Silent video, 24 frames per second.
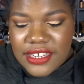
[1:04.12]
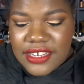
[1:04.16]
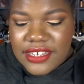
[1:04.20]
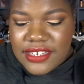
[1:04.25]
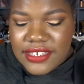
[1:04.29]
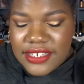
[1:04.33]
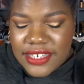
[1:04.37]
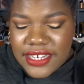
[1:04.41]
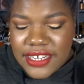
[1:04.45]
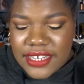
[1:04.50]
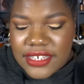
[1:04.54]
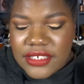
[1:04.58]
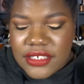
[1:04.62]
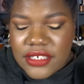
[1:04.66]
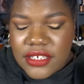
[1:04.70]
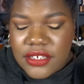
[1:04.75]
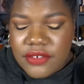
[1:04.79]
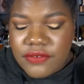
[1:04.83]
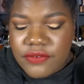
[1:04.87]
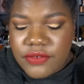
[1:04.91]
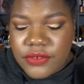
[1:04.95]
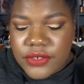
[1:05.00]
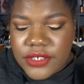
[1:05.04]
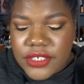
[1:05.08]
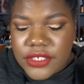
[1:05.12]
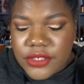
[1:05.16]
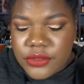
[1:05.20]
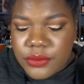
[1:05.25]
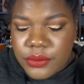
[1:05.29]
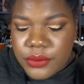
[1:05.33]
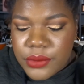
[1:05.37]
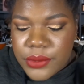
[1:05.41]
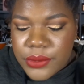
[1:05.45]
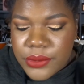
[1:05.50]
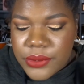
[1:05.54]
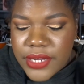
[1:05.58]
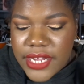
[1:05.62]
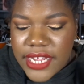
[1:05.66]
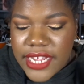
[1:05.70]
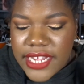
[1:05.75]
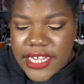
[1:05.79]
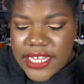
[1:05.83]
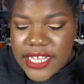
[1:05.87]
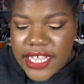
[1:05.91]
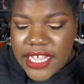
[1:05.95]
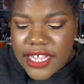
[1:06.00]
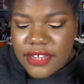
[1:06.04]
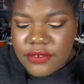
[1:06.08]
that for this quarter I
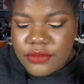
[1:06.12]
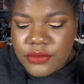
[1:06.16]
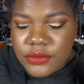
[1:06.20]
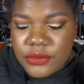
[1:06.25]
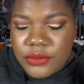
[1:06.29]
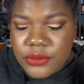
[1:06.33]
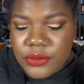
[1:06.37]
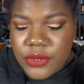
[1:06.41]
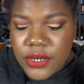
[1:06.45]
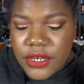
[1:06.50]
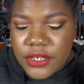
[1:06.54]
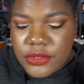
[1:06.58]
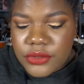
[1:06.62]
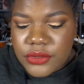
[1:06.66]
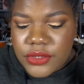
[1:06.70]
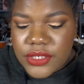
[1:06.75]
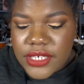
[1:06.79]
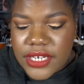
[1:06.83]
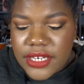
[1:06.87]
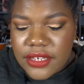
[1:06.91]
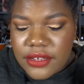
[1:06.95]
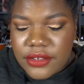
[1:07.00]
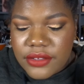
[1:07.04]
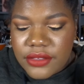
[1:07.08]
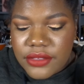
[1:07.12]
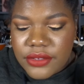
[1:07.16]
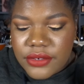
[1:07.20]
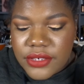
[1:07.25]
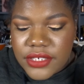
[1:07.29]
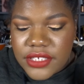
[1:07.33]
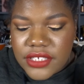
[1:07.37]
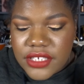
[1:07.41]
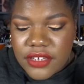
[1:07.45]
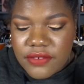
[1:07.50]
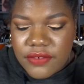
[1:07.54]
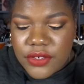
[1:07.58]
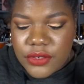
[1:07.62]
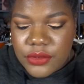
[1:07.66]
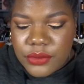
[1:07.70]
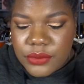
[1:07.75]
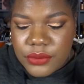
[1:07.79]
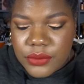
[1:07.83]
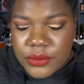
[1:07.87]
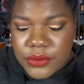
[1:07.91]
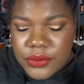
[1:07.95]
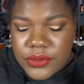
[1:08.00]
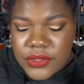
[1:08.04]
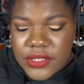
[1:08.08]
have 237
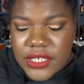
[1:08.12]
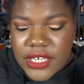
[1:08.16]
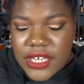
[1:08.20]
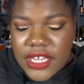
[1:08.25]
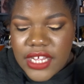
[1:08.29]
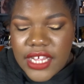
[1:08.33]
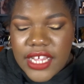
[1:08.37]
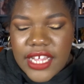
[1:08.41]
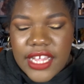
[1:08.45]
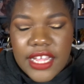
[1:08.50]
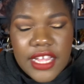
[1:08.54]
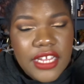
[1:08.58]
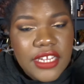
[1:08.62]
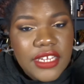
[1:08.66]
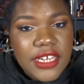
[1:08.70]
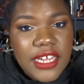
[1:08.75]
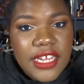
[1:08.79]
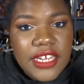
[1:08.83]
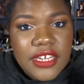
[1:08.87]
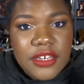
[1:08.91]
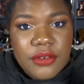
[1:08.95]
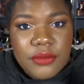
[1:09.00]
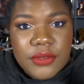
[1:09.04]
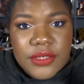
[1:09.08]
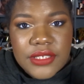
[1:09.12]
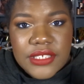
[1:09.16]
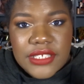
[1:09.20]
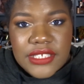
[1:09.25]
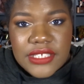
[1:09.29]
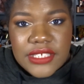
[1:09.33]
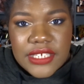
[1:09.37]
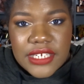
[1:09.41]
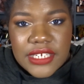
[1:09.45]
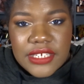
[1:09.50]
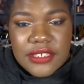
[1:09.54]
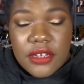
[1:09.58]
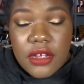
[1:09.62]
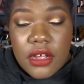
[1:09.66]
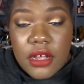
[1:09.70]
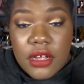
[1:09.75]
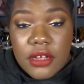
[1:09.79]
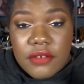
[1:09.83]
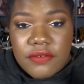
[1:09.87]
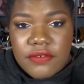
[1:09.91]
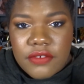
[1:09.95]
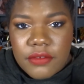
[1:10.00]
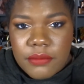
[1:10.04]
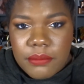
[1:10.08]
euros and 81 cents
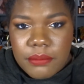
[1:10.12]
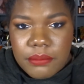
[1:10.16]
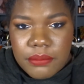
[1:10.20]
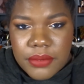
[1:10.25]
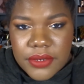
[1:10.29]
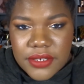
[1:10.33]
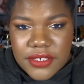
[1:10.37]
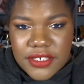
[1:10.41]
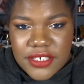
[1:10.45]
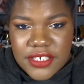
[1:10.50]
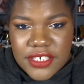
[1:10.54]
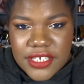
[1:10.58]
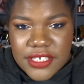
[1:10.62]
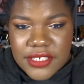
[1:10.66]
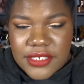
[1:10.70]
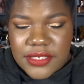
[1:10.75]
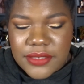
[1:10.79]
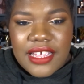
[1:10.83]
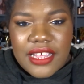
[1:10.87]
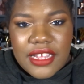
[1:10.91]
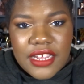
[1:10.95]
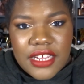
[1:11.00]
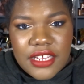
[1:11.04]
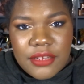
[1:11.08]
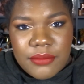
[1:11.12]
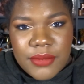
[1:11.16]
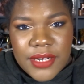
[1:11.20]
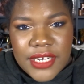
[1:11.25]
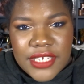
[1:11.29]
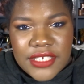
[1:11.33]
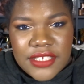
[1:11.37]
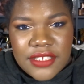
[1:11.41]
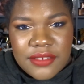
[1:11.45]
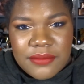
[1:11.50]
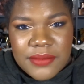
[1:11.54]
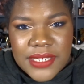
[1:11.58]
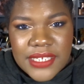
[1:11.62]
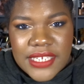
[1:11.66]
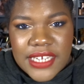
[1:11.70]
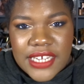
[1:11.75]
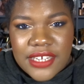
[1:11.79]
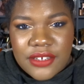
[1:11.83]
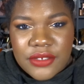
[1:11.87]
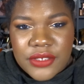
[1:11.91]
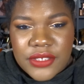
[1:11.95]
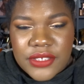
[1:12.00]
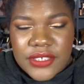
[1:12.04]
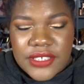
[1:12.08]
of budget. In my last update, I
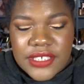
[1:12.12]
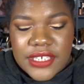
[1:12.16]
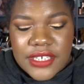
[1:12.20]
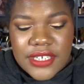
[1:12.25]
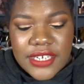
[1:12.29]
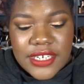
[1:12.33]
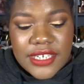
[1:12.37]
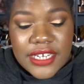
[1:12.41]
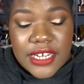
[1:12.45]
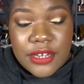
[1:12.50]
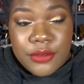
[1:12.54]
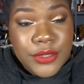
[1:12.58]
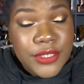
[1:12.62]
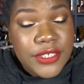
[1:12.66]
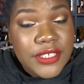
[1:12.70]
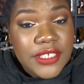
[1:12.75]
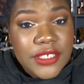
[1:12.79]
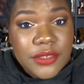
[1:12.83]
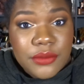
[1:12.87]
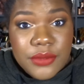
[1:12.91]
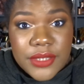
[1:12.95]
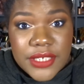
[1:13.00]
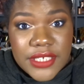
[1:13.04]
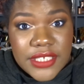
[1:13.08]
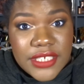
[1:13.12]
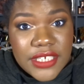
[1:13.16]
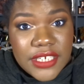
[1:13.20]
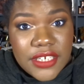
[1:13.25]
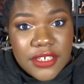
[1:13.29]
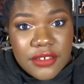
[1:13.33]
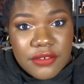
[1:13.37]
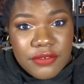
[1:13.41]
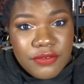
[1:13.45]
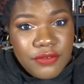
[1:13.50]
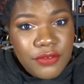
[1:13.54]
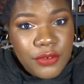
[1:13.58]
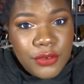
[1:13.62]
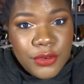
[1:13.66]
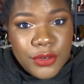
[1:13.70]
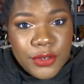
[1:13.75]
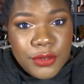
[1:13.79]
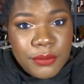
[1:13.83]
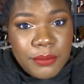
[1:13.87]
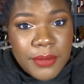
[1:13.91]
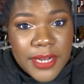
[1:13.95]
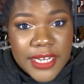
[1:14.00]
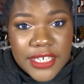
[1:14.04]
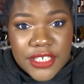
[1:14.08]
also said that I was still waiting for
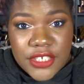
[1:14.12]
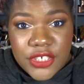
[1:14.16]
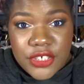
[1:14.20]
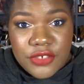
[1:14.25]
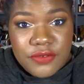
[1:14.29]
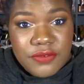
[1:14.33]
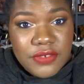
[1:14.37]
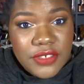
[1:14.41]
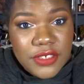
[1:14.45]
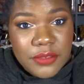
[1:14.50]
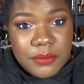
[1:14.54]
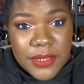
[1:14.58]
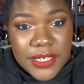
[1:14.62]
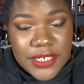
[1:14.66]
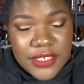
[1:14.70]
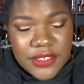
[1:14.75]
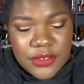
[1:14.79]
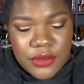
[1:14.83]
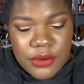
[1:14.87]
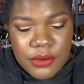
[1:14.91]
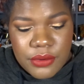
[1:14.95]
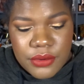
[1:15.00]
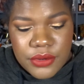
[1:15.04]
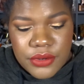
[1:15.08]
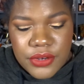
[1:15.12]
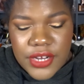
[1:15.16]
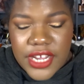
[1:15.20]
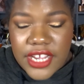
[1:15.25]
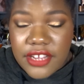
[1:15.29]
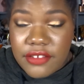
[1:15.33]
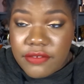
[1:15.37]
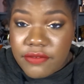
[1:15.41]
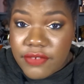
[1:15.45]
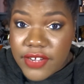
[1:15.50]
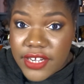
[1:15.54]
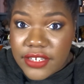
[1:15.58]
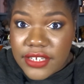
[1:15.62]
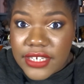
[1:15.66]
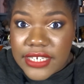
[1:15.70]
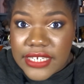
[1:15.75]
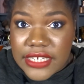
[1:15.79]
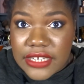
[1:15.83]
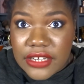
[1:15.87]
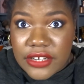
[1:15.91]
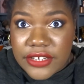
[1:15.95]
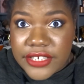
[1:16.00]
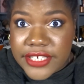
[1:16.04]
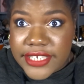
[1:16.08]
my Juvia's Place order. I finally
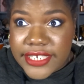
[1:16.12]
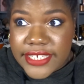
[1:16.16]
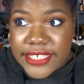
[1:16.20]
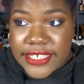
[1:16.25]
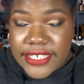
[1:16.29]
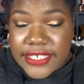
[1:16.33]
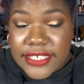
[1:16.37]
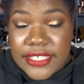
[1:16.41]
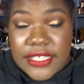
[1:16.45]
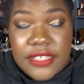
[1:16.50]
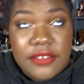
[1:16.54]
got it.